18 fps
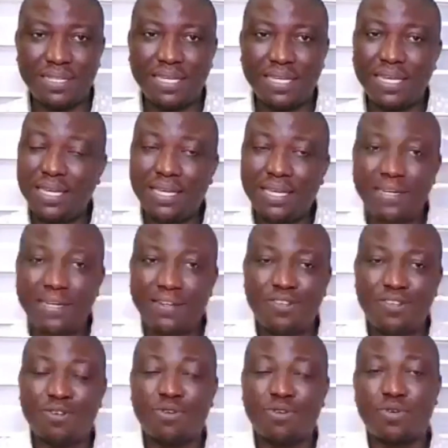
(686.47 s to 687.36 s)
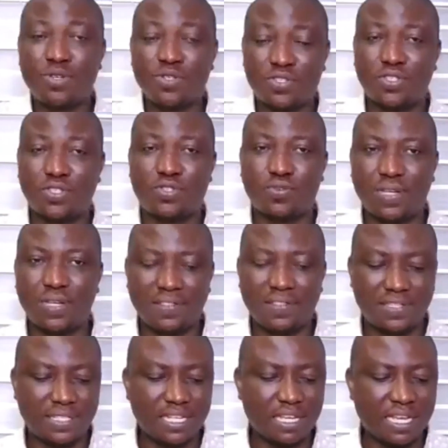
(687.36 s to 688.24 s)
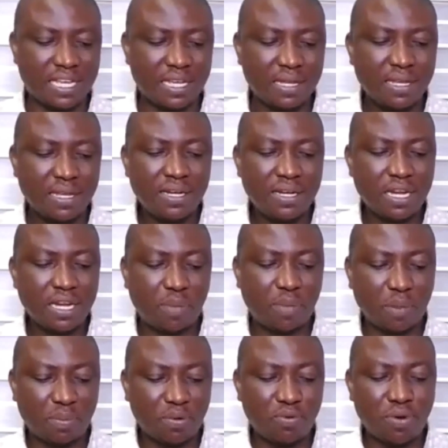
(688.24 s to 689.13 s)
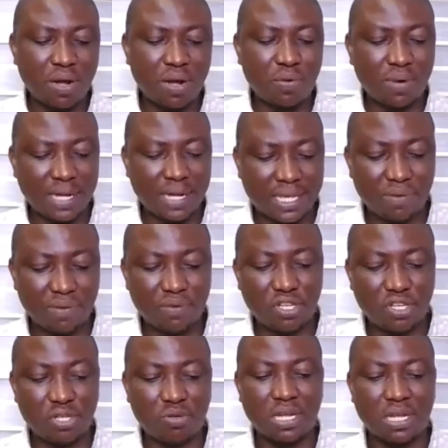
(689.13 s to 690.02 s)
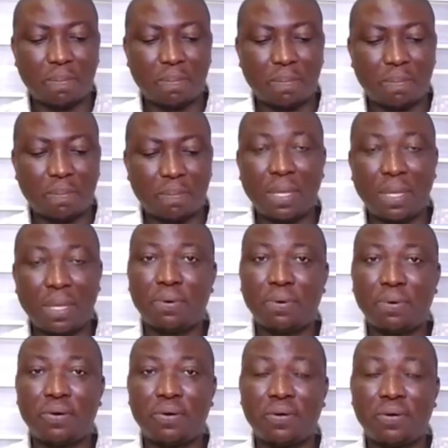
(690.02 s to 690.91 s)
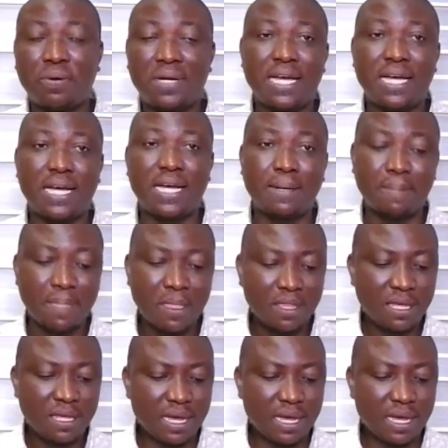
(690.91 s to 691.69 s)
in your constituents, the people who are working with you, the people that